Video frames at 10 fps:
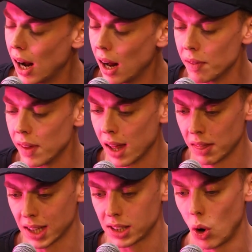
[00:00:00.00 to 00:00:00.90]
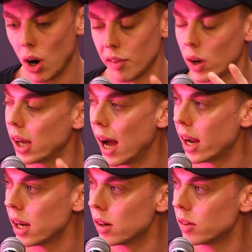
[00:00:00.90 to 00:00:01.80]
And then that's kind of
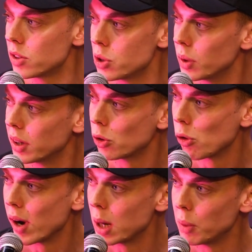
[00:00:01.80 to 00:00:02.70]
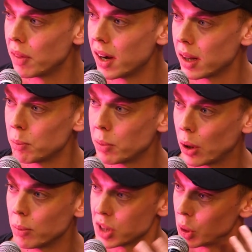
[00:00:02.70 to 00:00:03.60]
okay to a degree, but then it
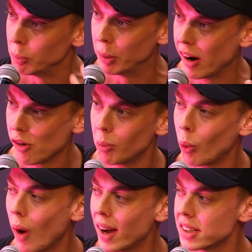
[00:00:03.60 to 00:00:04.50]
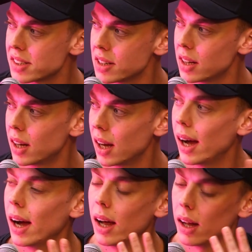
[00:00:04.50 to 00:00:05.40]
becomes an unbearable weight
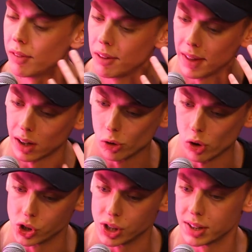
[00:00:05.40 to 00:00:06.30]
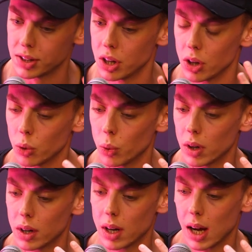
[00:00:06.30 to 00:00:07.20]
that then crushes you.
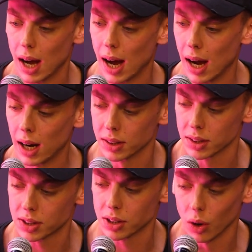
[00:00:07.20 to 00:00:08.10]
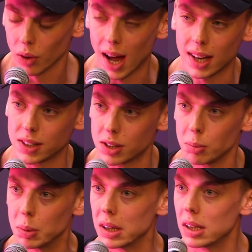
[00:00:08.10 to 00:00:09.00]
And so there has to
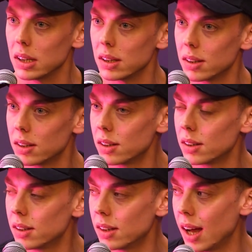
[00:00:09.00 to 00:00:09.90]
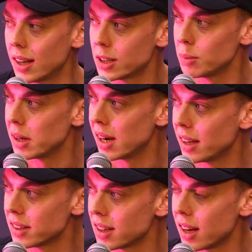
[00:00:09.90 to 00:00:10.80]
be an
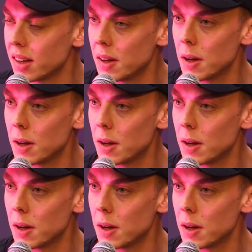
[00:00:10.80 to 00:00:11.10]
answer.